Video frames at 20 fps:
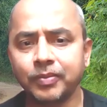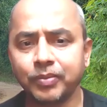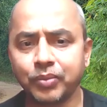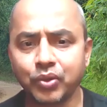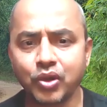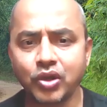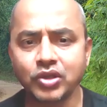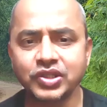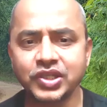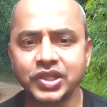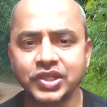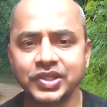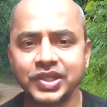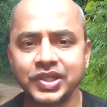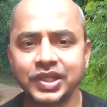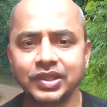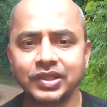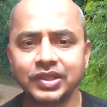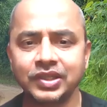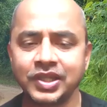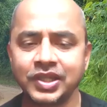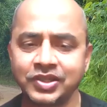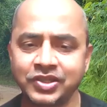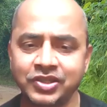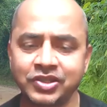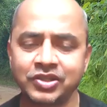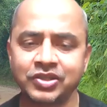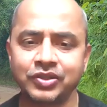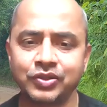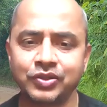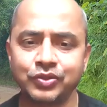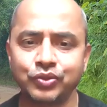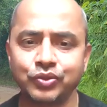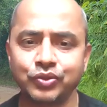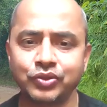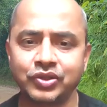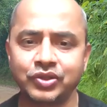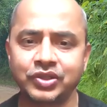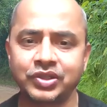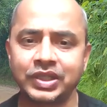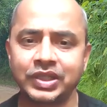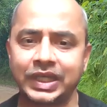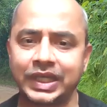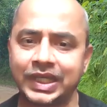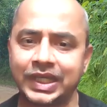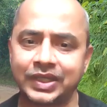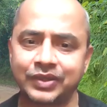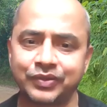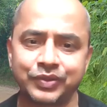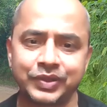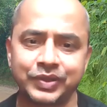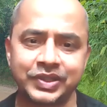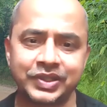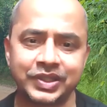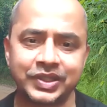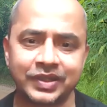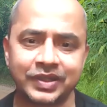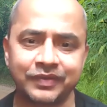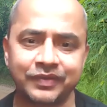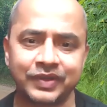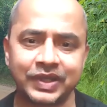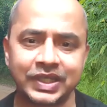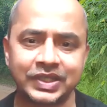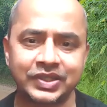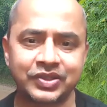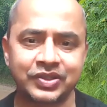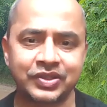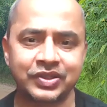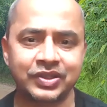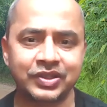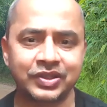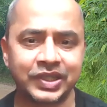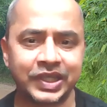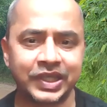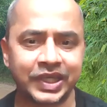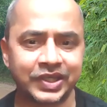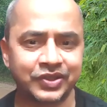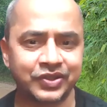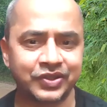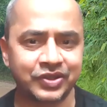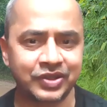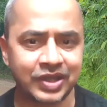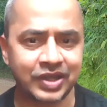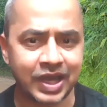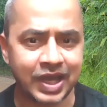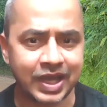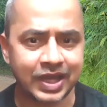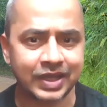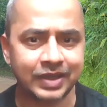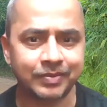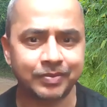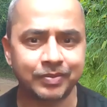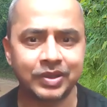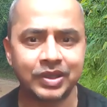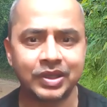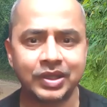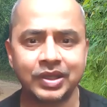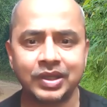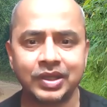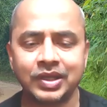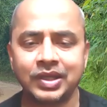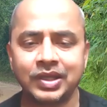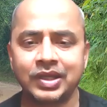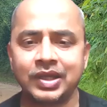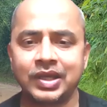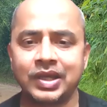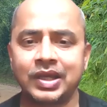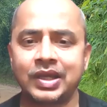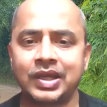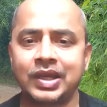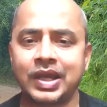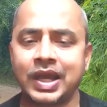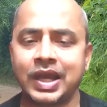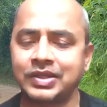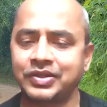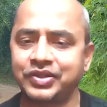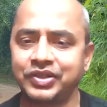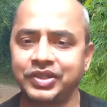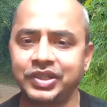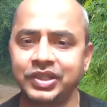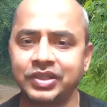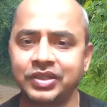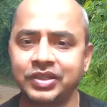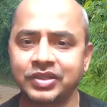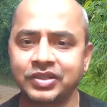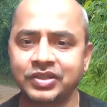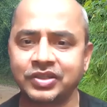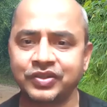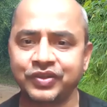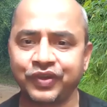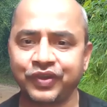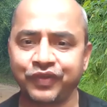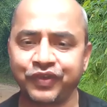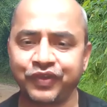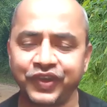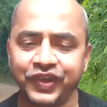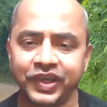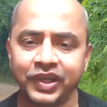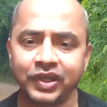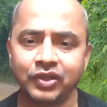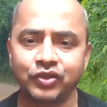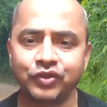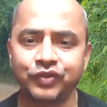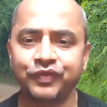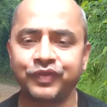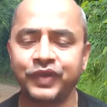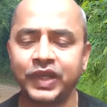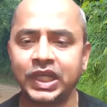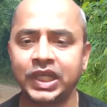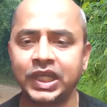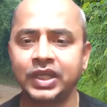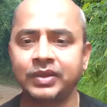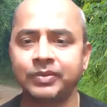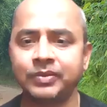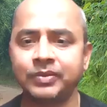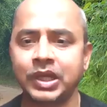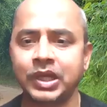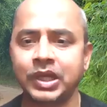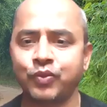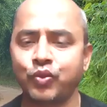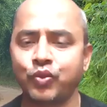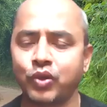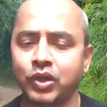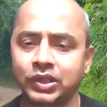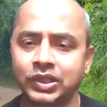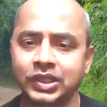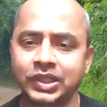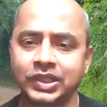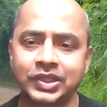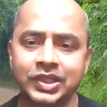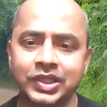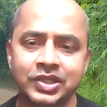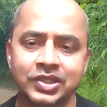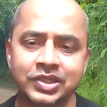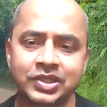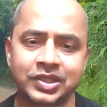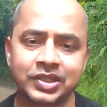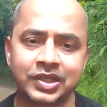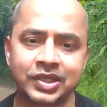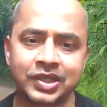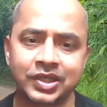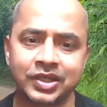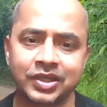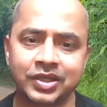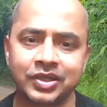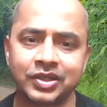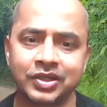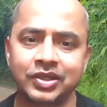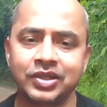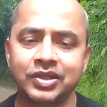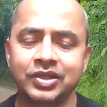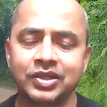Processing this youth's inquisitiveness takes time, as ears fail to believe that what they just heard.